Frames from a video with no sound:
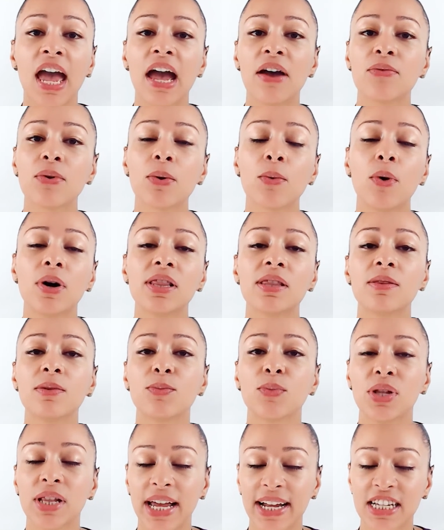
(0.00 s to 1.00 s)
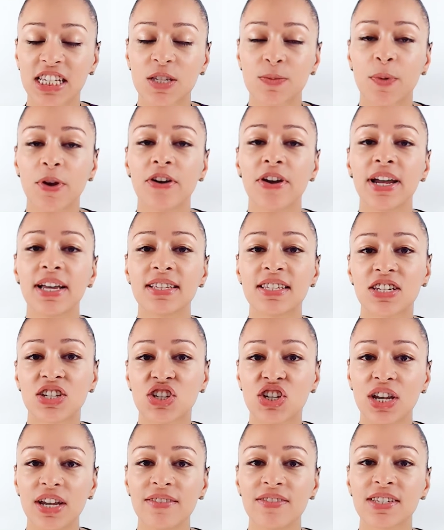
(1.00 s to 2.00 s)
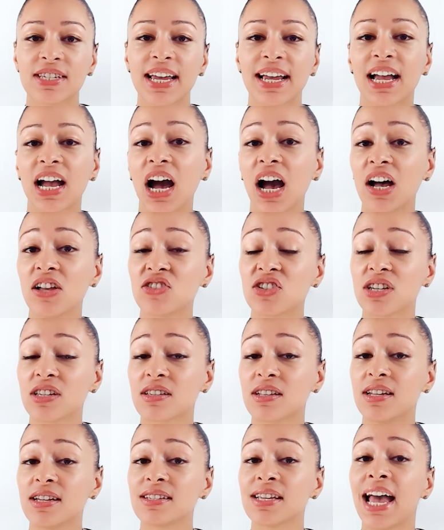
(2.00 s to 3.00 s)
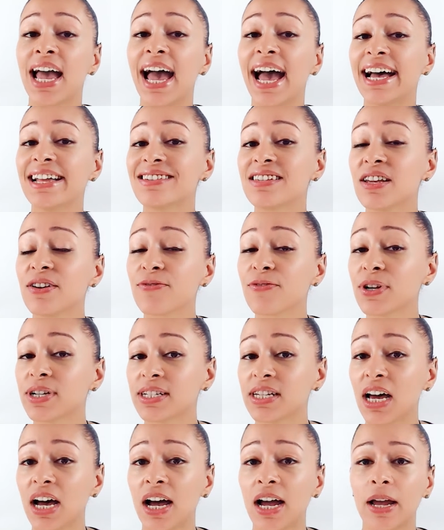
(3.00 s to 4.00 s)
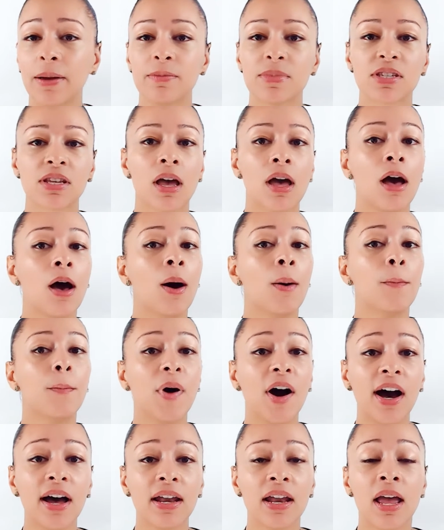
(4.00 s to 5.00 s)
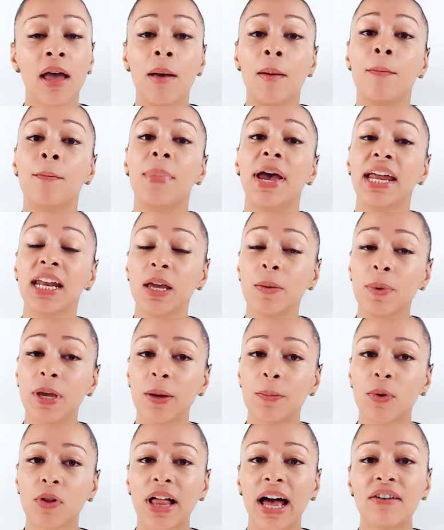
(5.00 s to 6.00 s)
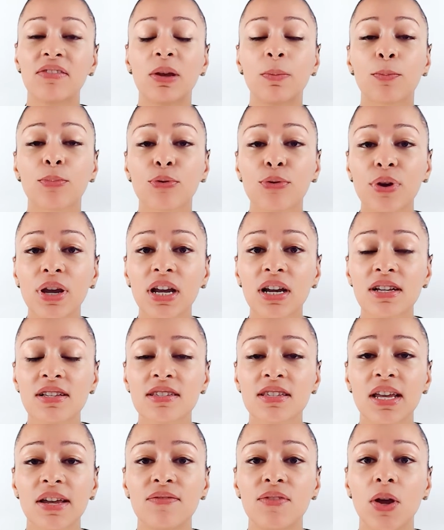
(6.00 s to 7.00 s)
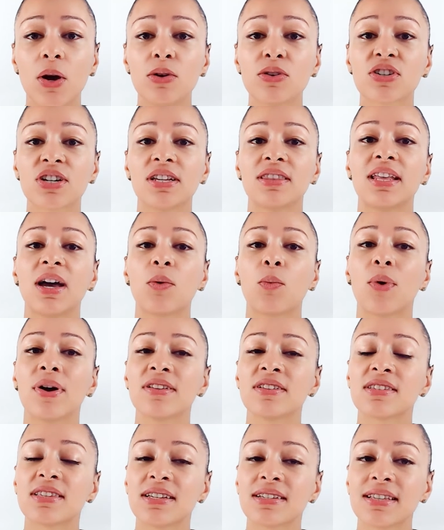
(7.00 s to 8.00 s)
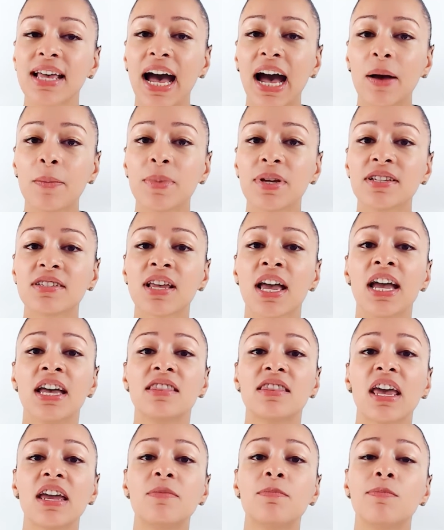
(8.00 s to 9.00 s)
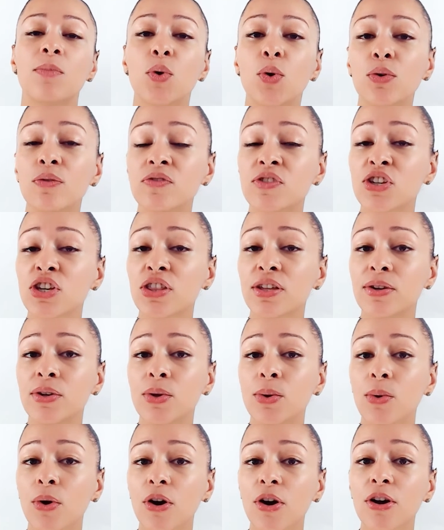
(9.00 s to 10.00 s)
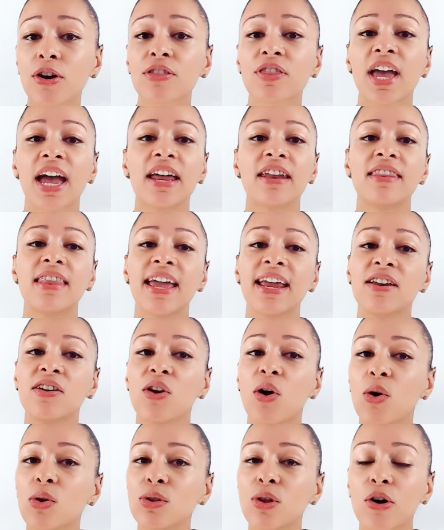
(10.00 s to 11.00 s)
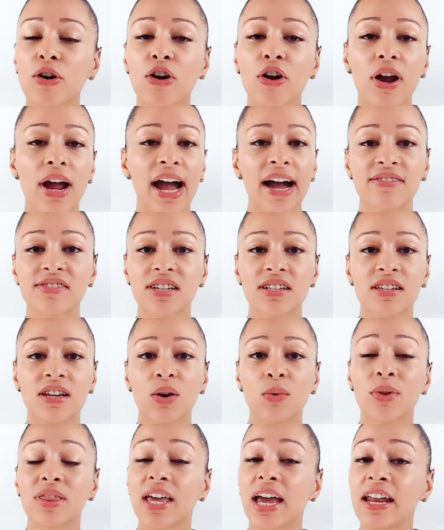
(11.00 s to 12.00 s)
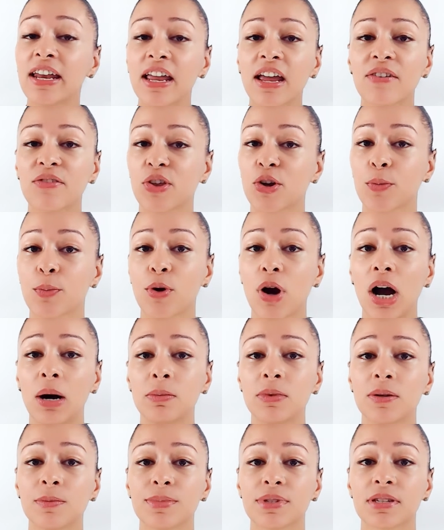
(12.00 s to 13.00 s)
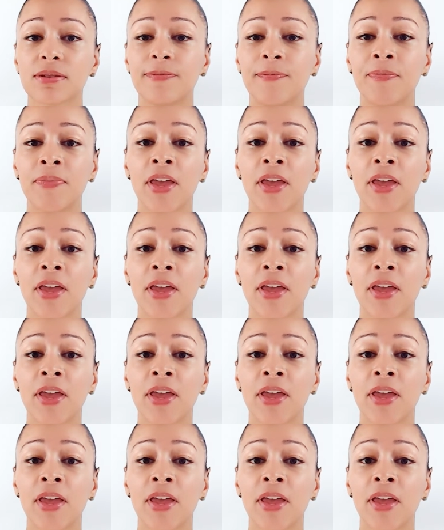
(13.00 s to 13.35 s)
Everyone will experience shifts in consciousness at different times, but many people have a preconceived notion that once this happens, they move to the new earth and they no longer have to deal with any of their problems.